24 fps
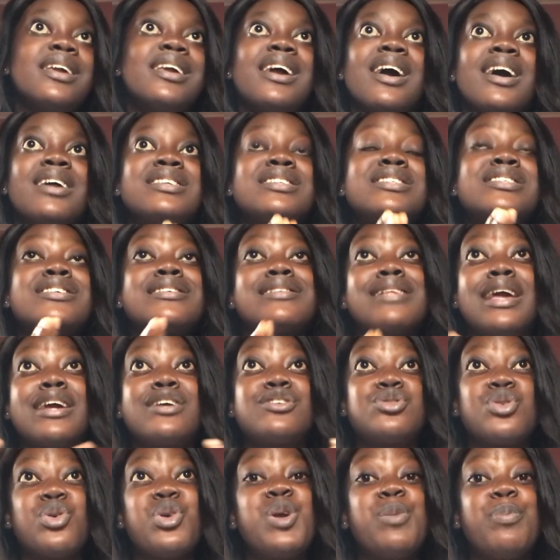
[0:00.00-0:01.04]
yeah, this is like
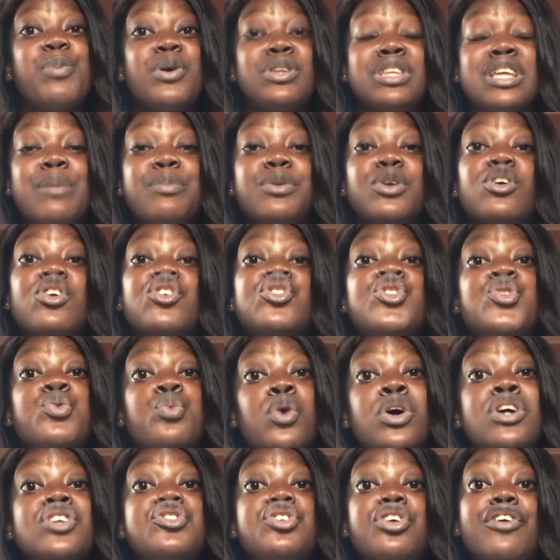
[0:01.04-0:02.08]
so important because you
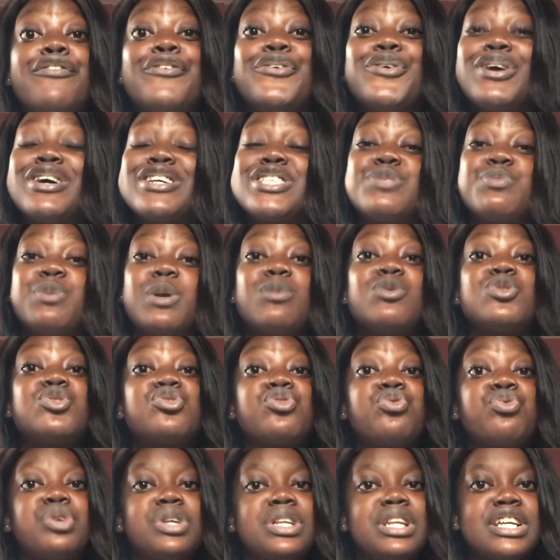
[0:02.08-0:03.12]
want your viewers to be able
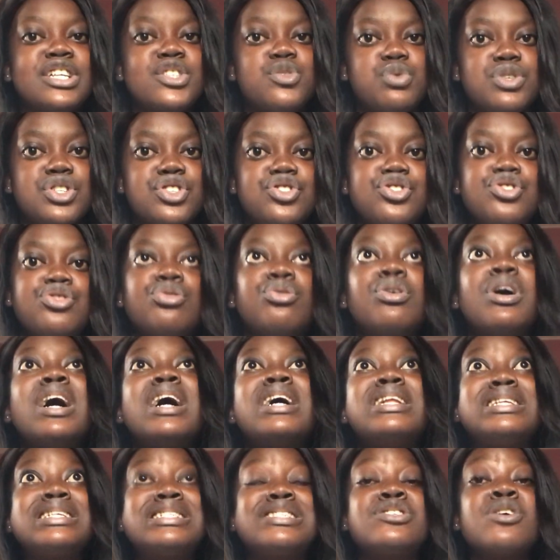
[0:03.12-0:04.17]
to relate with you.
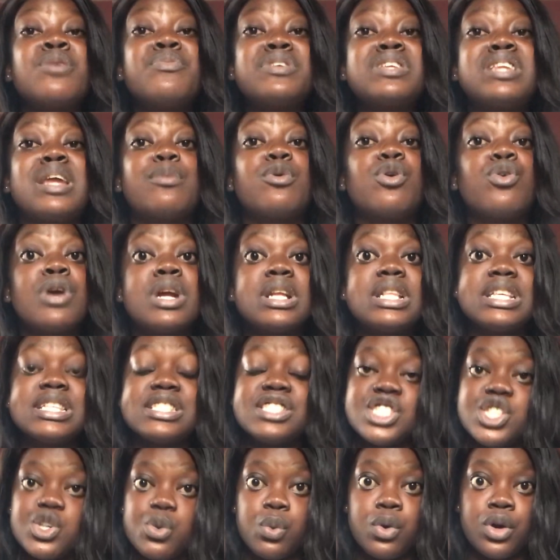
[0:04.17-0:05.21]
This is something I'm currently
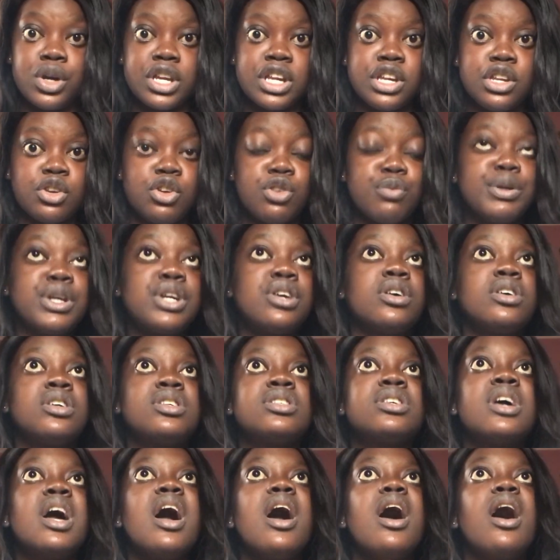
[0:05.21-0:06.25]
still working on,
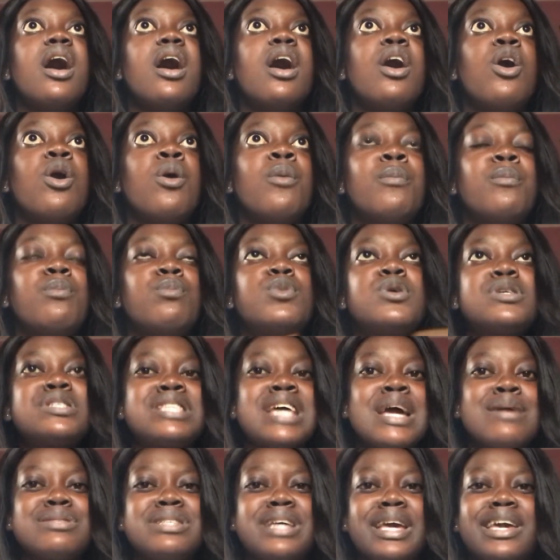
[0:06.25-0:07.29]
because most
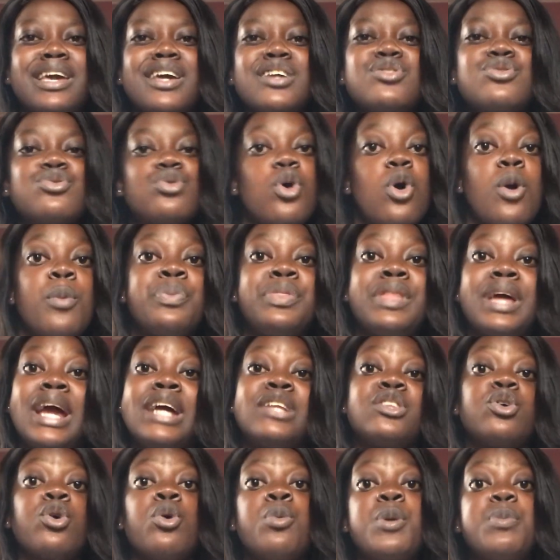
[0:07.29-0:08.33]
times I get too
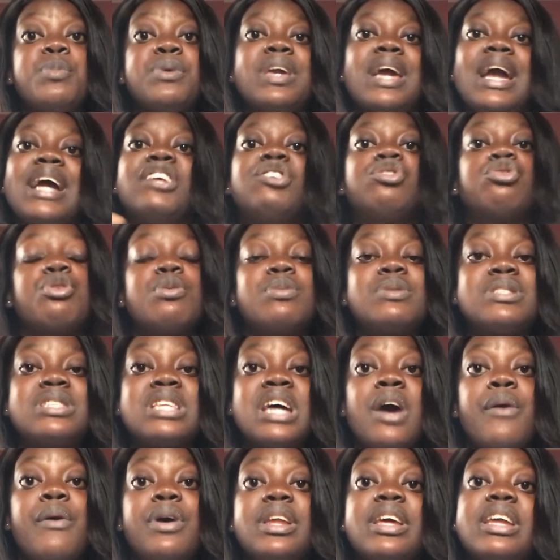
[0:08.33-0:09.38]
uptight, or maybe I script
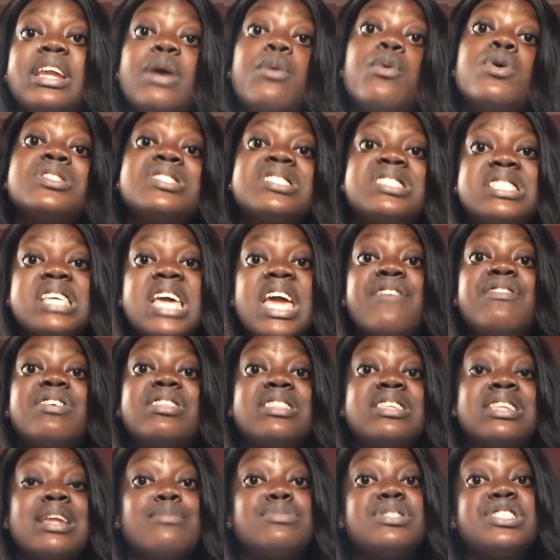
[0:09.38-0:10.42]
down and then I want to say
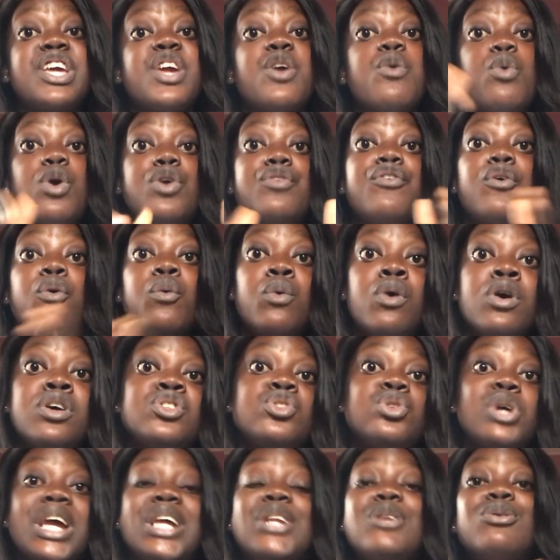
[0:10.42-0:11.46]
everything I'm saying word for word,
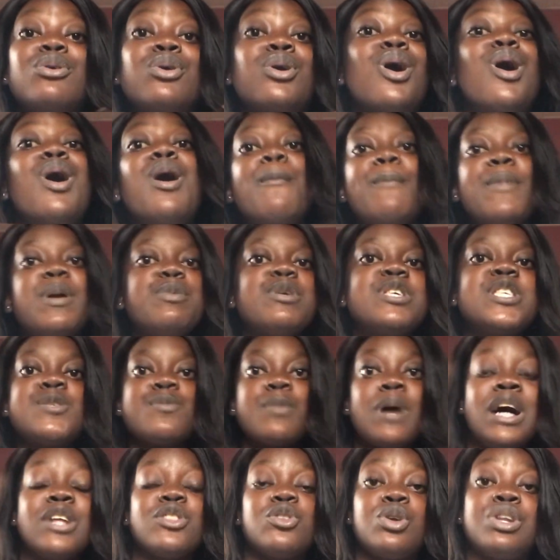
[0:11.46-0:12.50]
so I look maybe
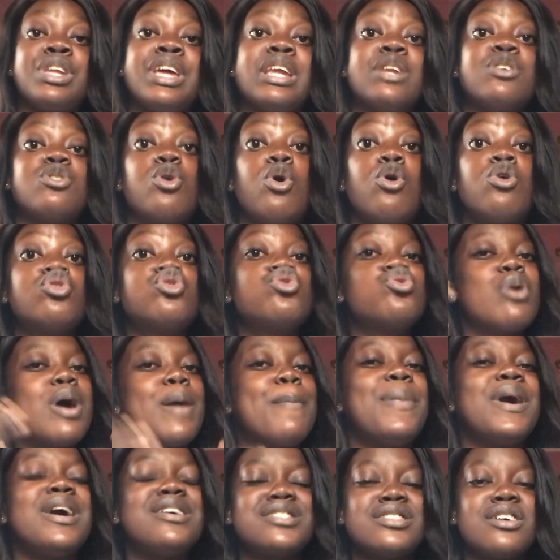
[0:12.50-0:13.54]
smart, or then also I
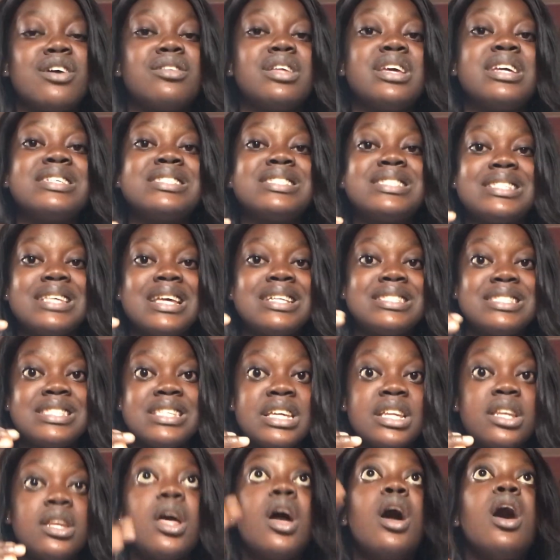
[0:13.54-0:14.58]
pass out a
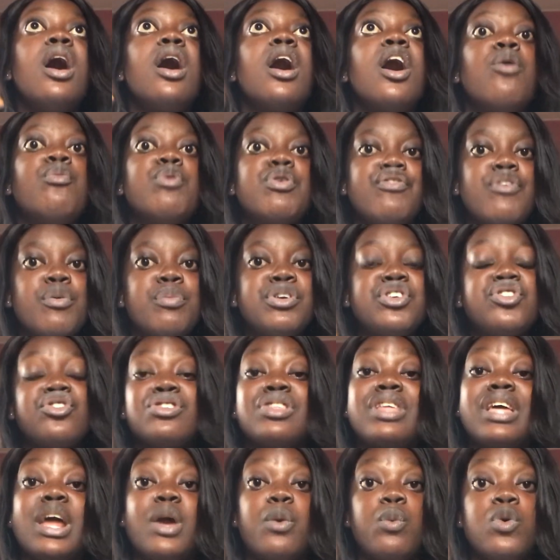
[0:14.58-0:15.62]
certain
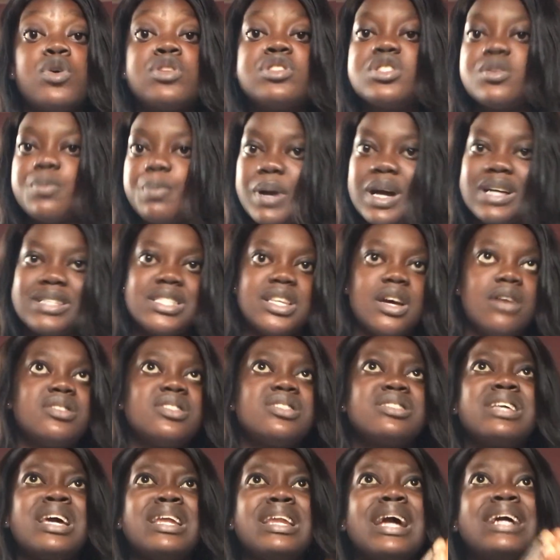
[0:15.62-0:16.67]
information that I want to pass out.
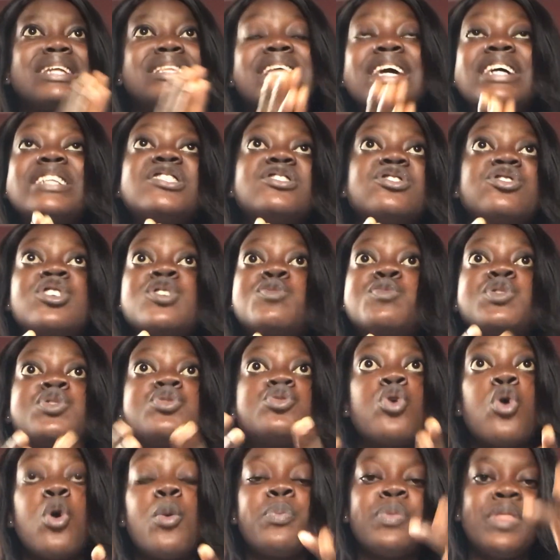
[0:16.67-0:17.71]
So then I tend to just be
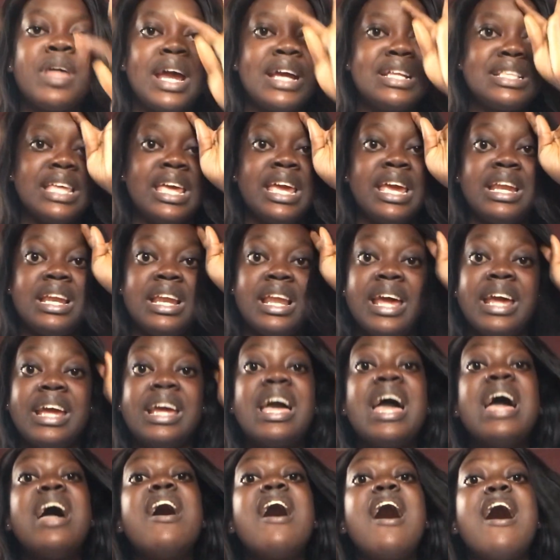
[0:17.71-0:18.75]
so uptight and like
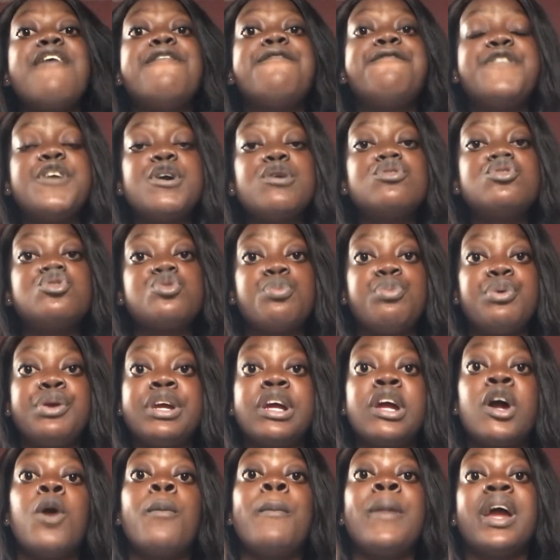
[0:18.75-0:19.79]
I fail to
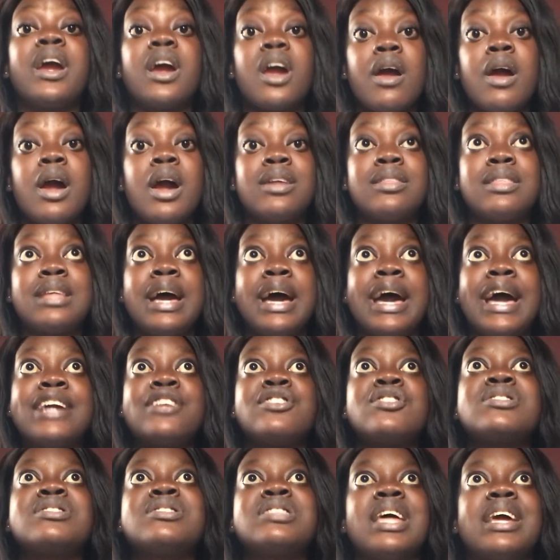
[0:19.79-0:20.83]
bring out my character. I
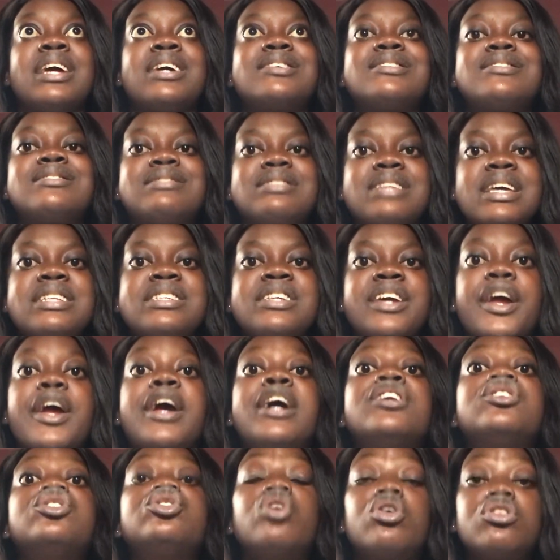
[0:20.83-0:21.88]
just like stay there
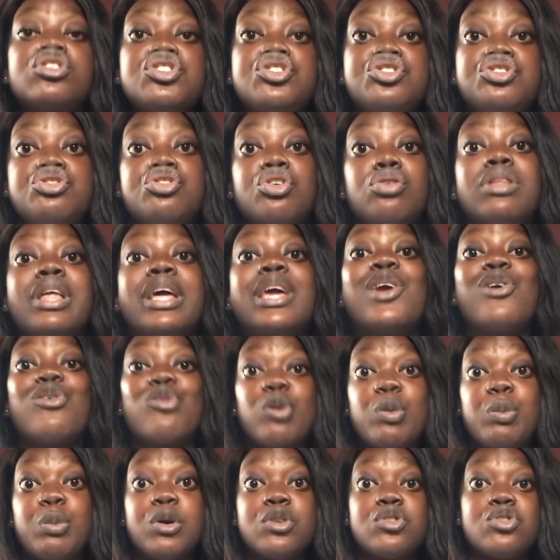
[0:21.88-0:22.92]
and talk to you like a
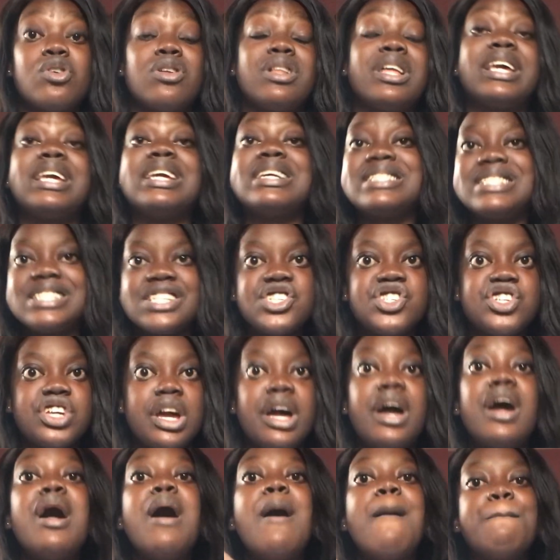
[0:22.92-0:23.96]
robot or like a
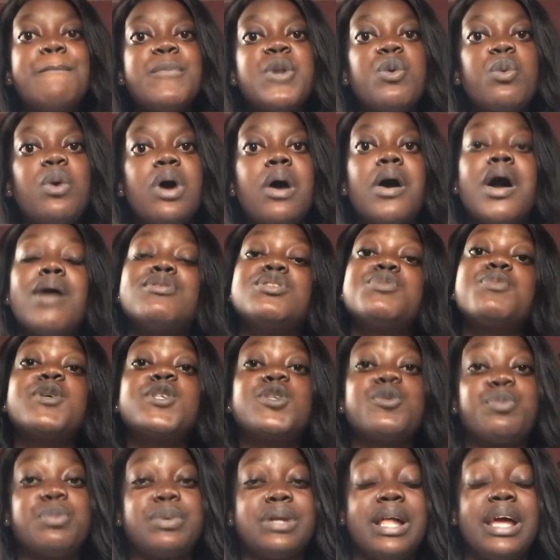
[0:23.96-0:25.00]
teacher. Meanwhile, I'm
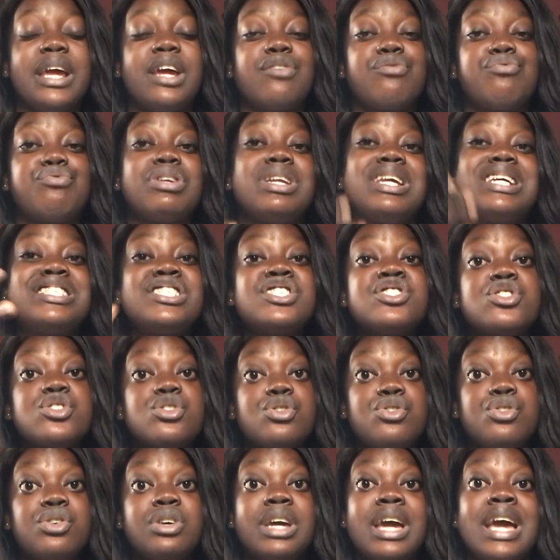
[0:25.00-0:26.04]
supposed to be like relating
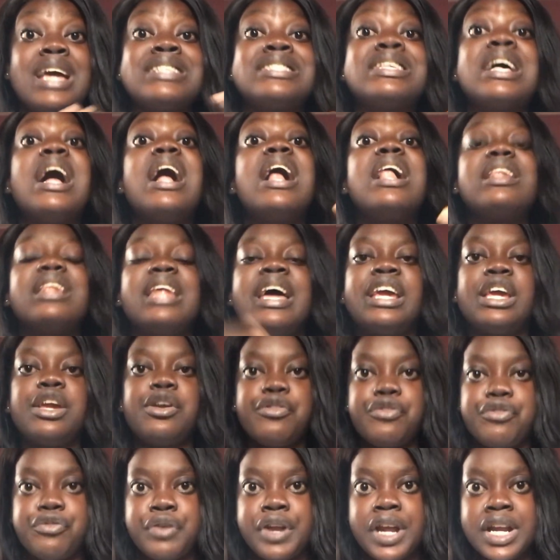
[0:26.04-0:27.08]
to you guys like
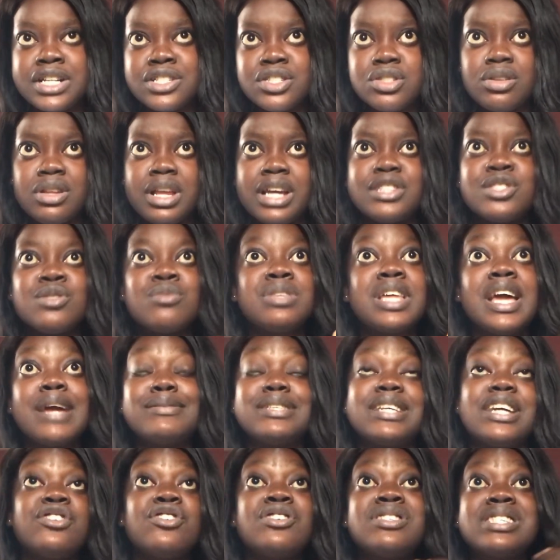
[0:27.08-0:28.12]
a friend. So like
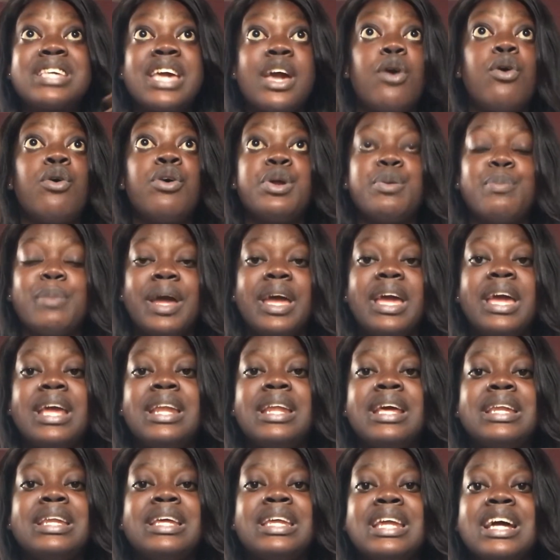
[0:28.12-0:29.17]
sometimes I just get all in my
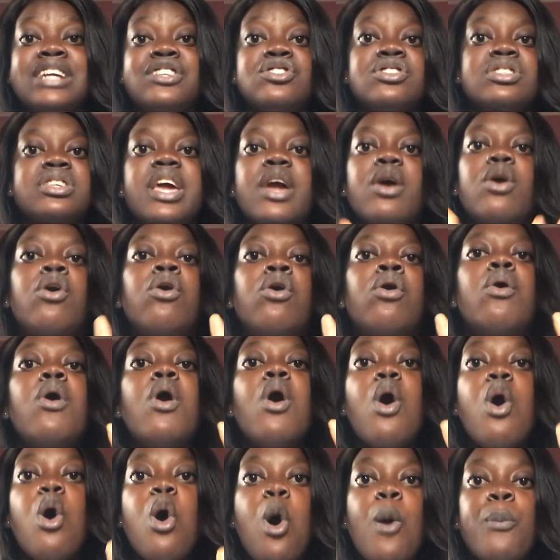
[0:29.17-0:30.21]
head and then I just get all
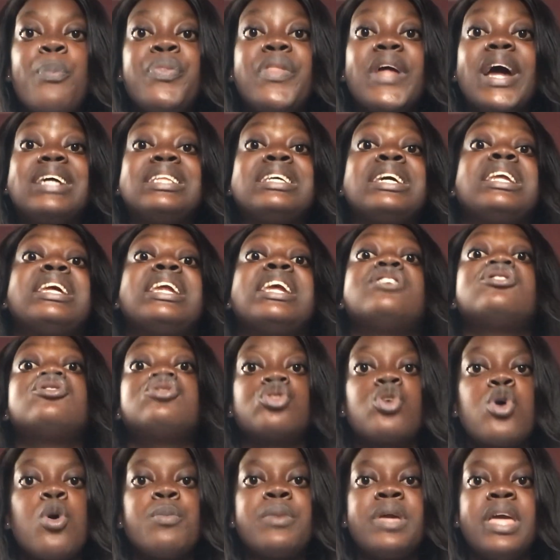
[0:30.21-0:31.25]
uptight, and then I
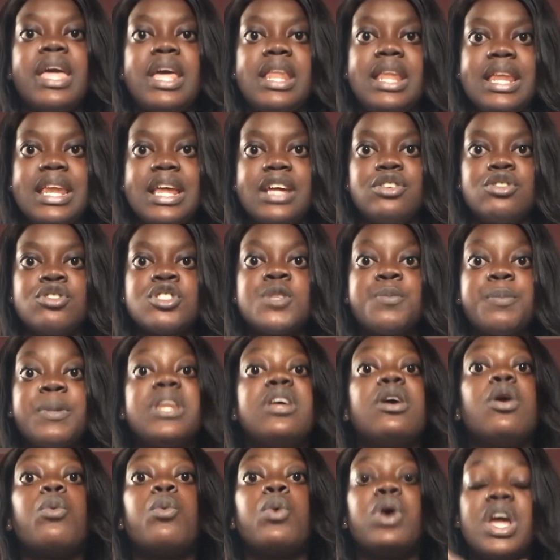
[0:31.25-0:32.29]
just come in and then I just spit
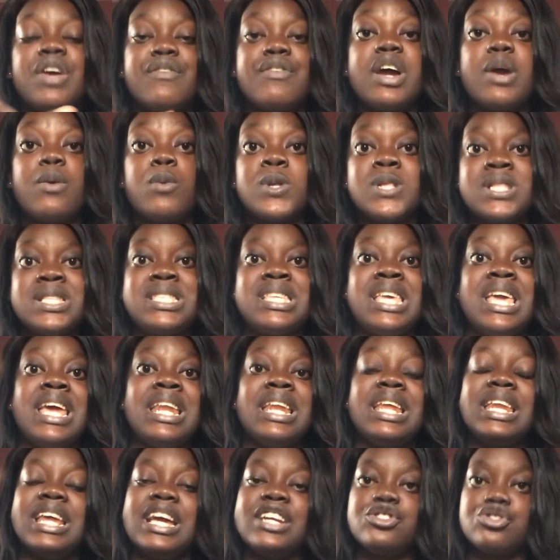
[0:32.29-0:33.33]
out whatever I want to say
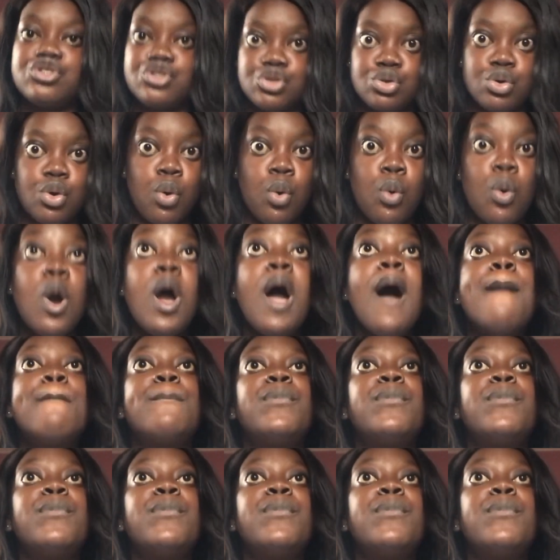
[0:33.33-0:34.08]
and then I just go.